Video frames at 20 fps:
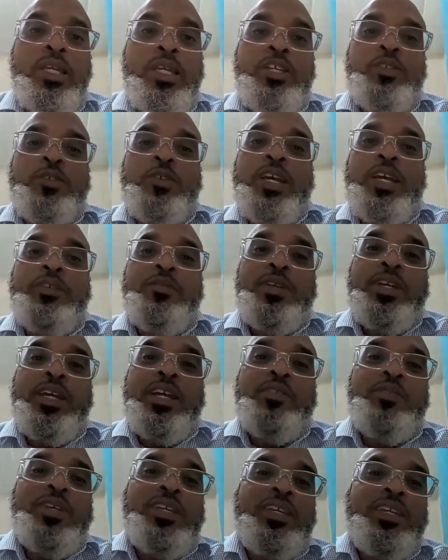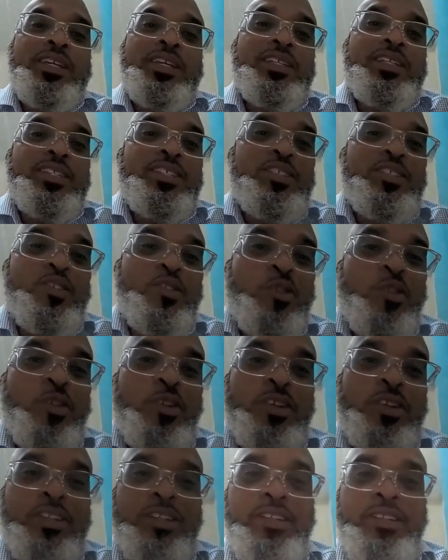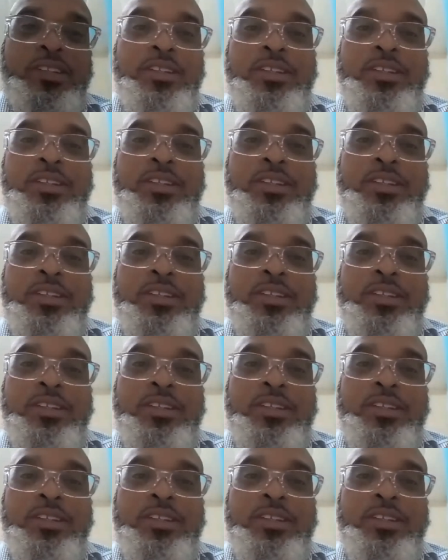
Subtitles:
So every case is not